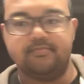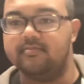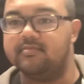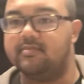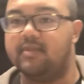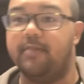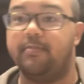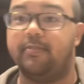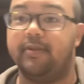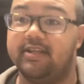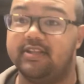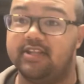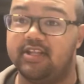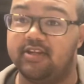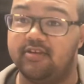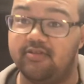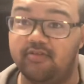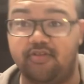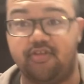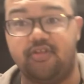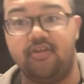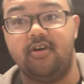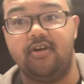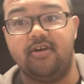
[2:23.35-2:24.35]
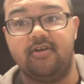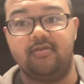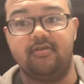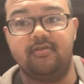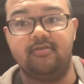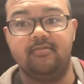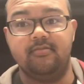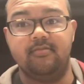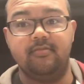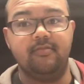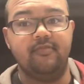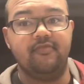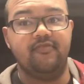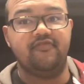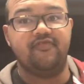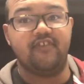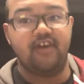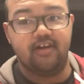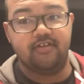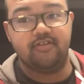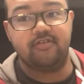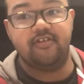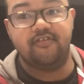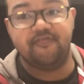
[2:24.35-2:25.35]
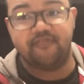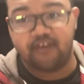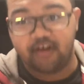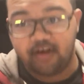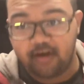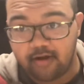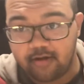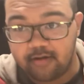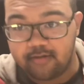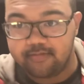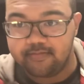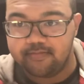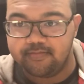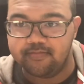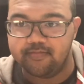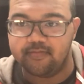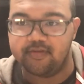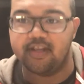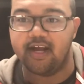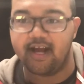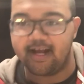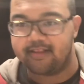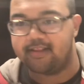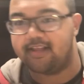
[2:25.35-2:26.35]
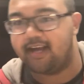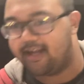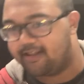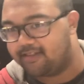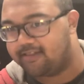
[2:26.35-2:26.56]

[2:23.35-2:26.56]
They played the new song, Father of All, I